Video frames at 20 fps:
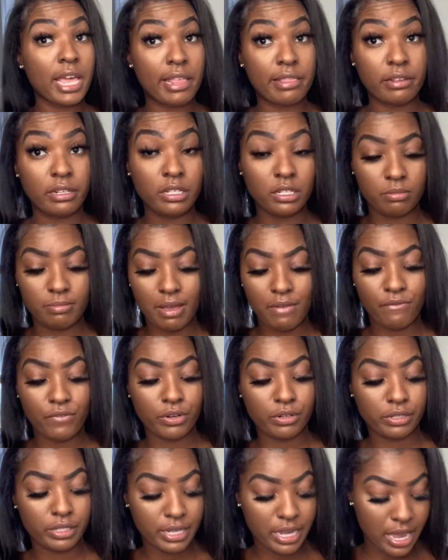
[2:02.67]
this is my
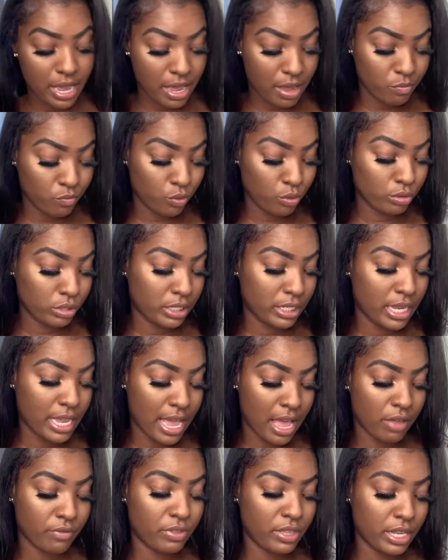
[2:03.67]
first time. We'll see
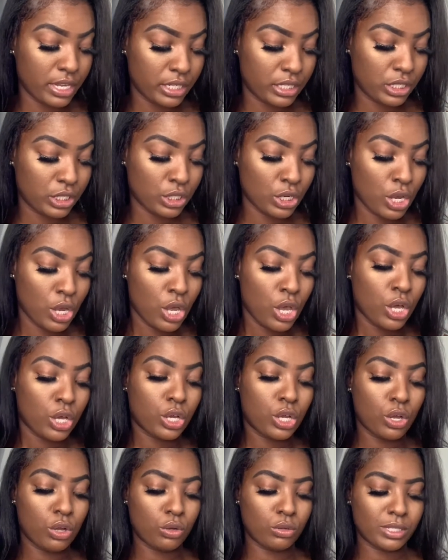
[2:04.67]
how this
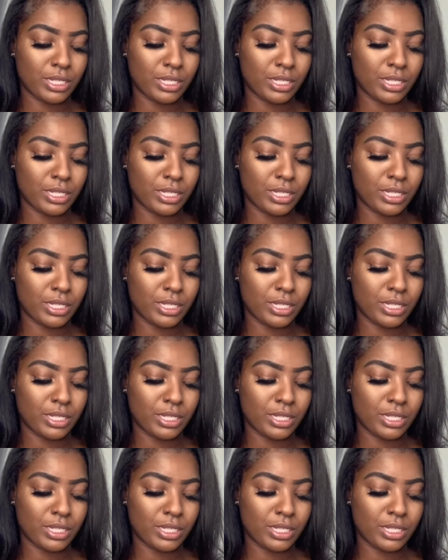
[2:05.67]
goes.